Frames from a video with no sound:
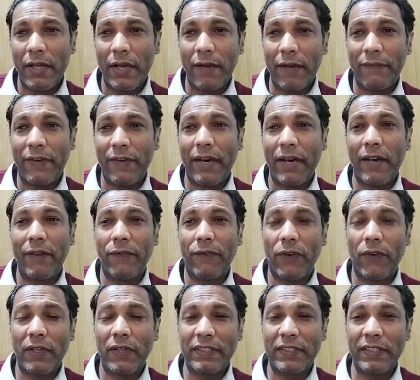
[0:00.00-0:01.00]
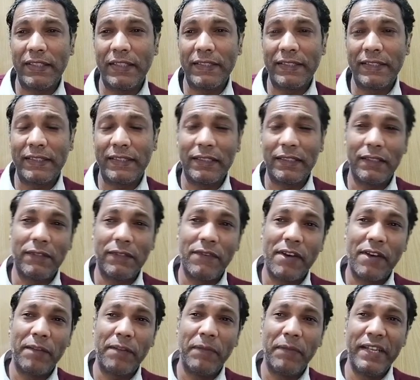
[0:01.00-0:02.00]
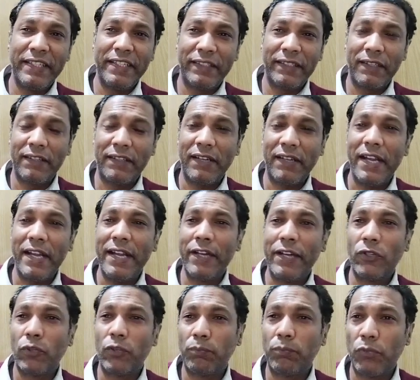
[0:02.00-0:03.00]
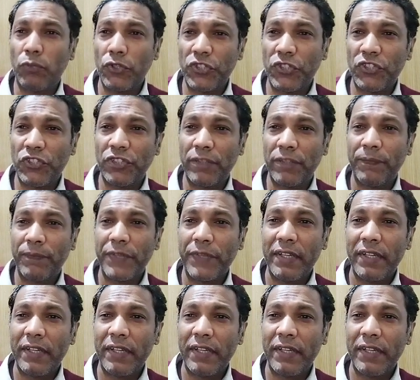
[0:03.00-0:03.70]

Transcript: Afar forces, Afar militias are trying to push